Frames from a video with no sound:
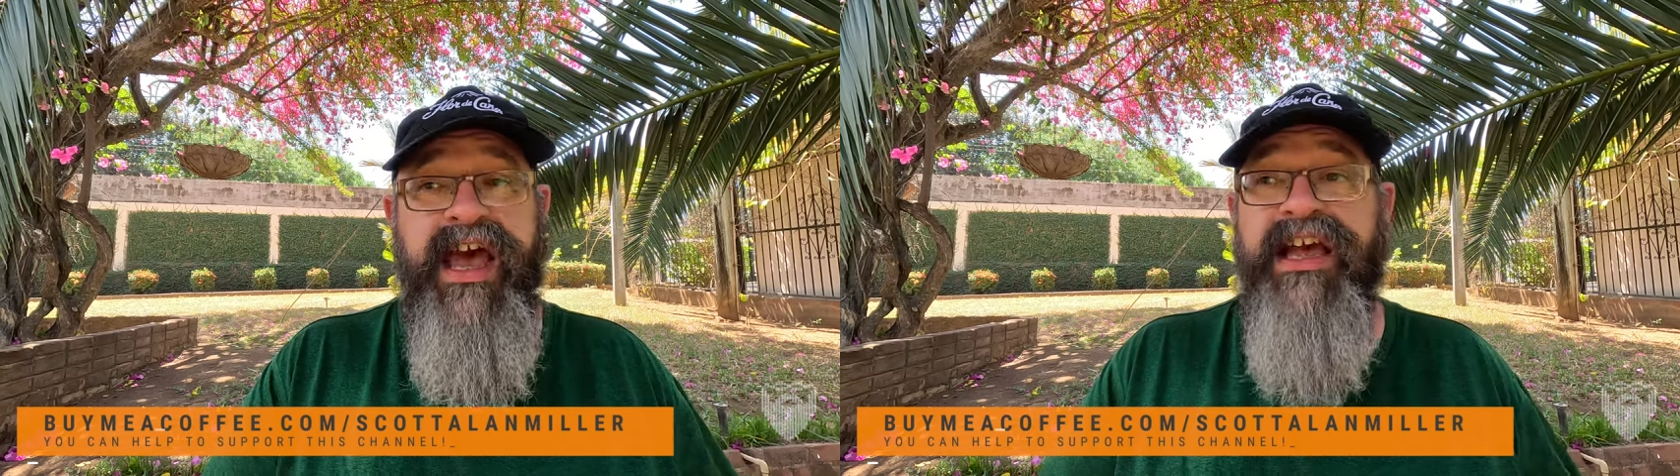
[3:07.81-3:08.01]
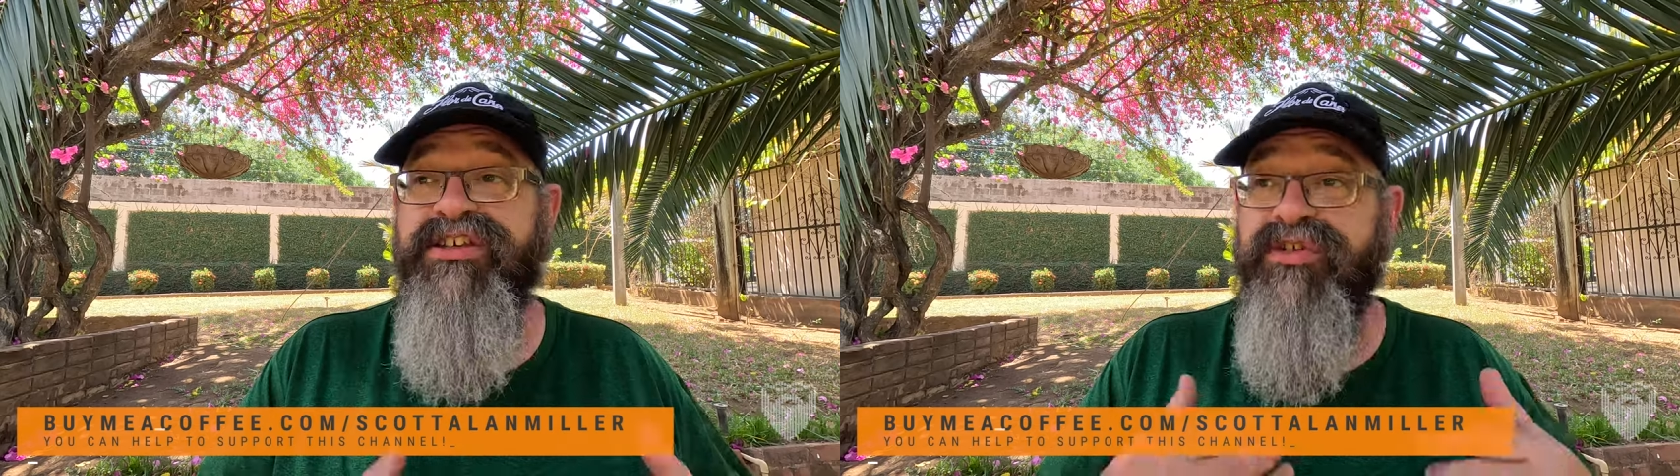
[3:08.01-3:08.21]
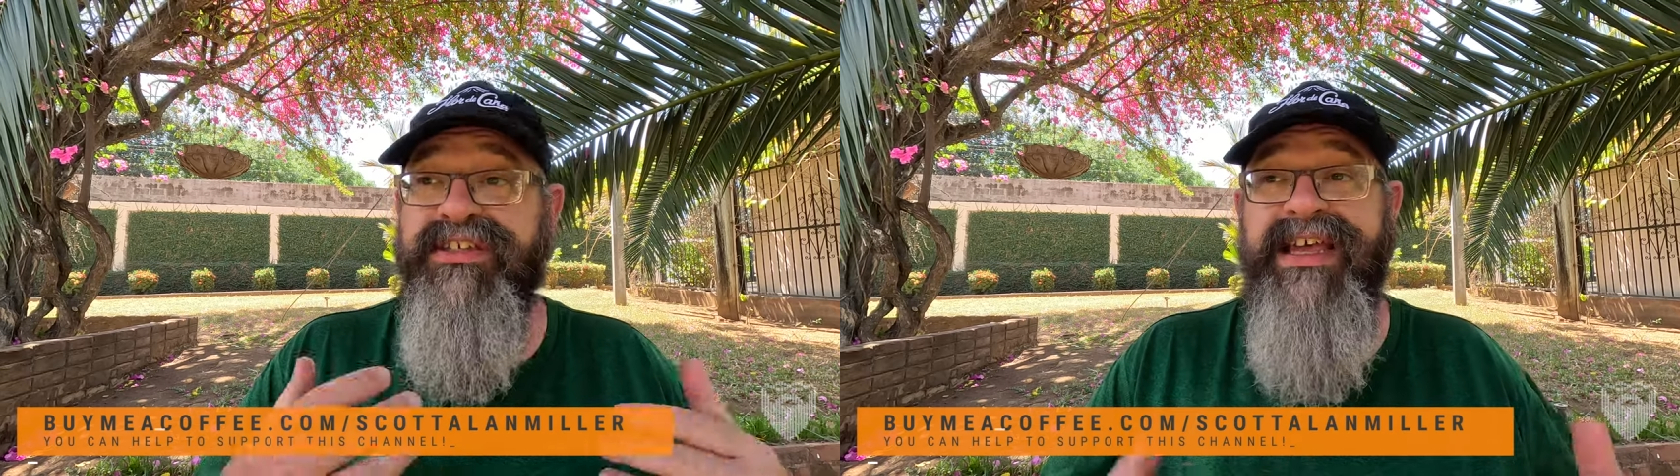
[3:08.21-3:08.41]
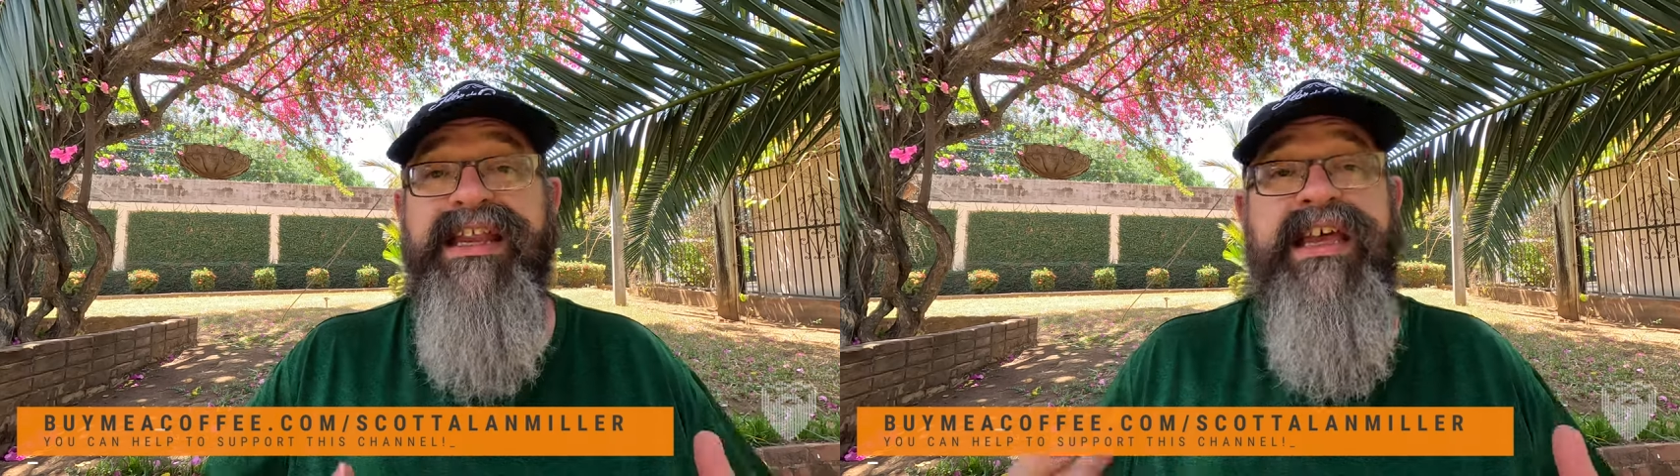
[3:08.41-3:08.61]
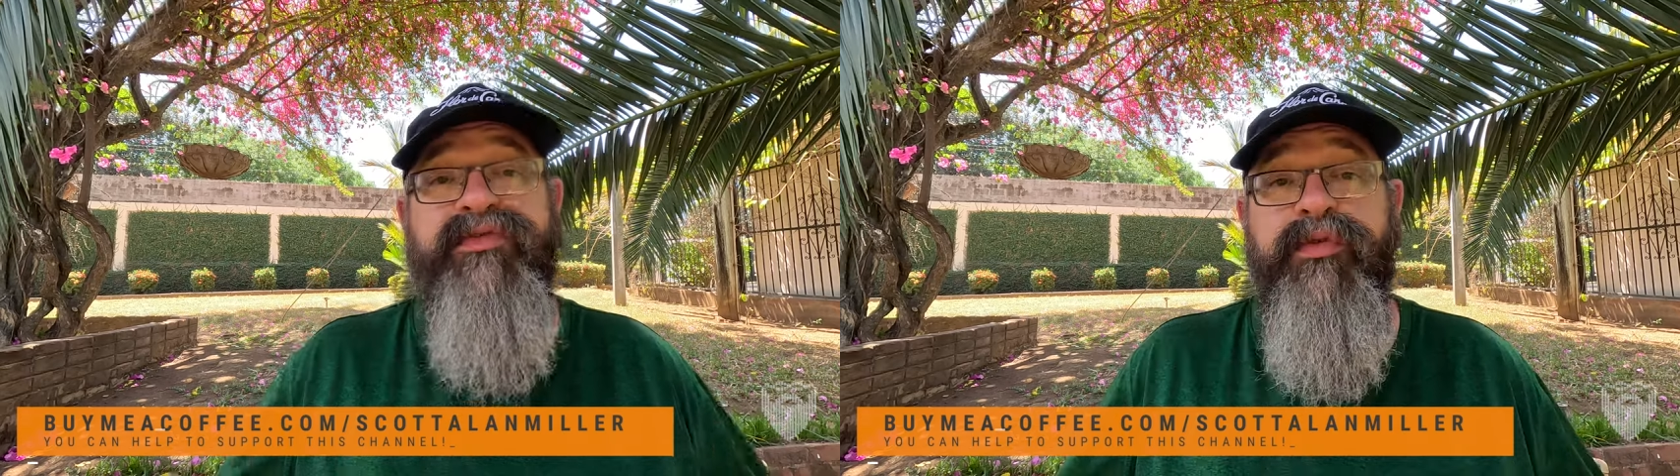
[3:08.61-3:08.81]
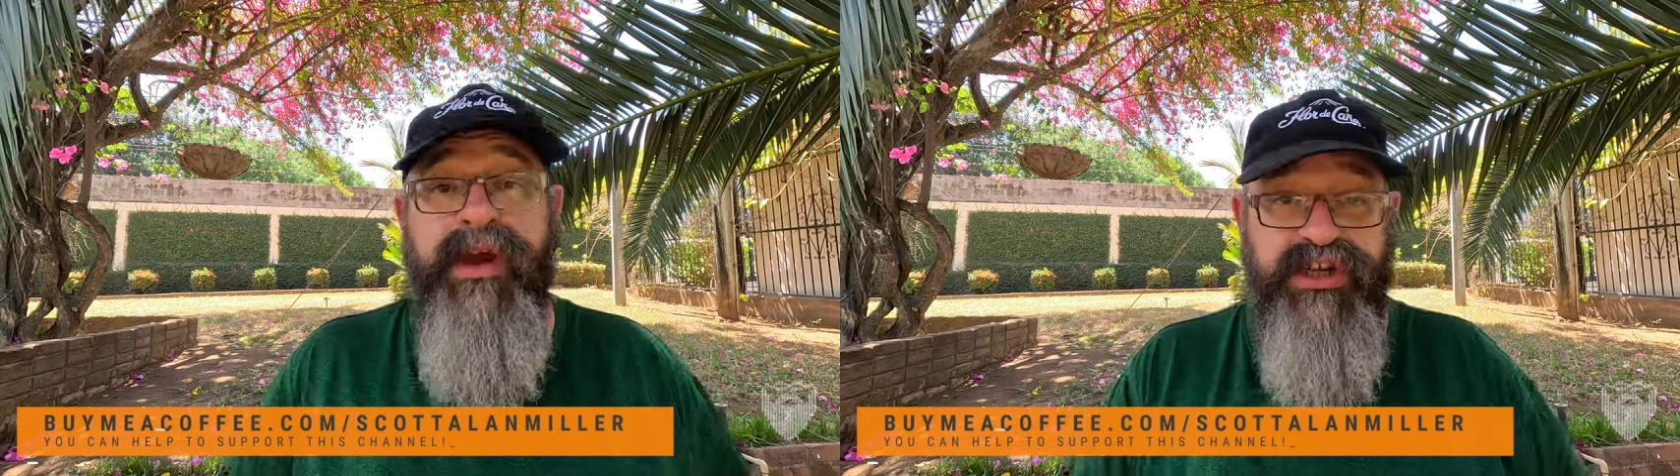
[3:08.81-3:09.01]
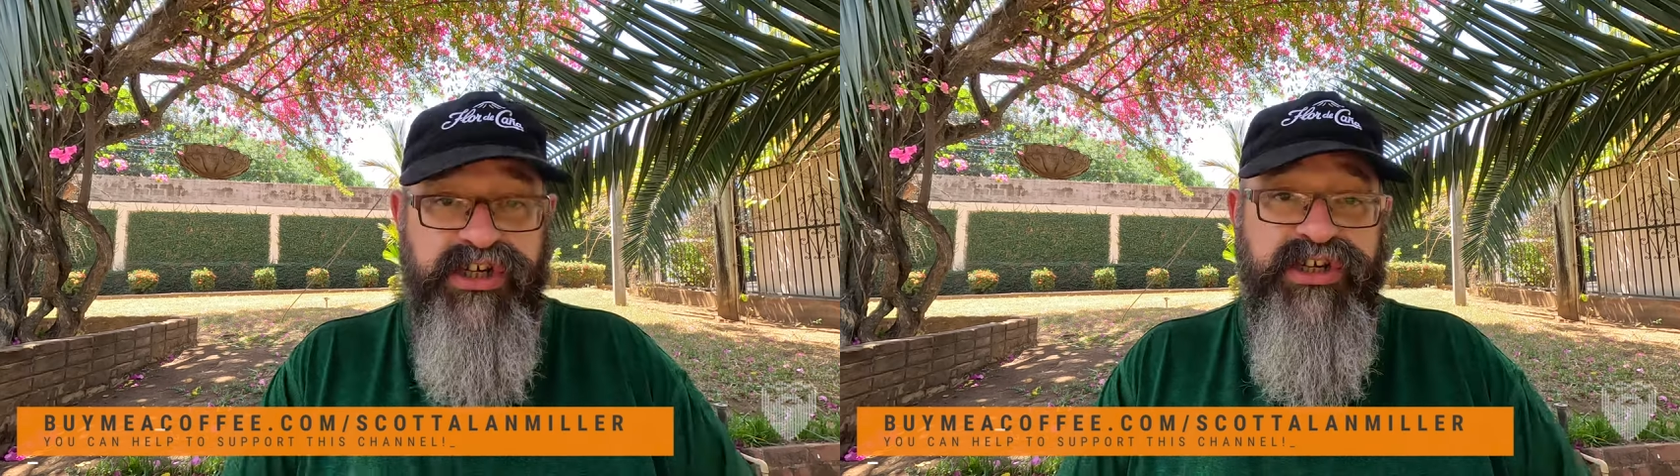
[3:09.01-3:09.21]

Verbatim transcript: and starts sending information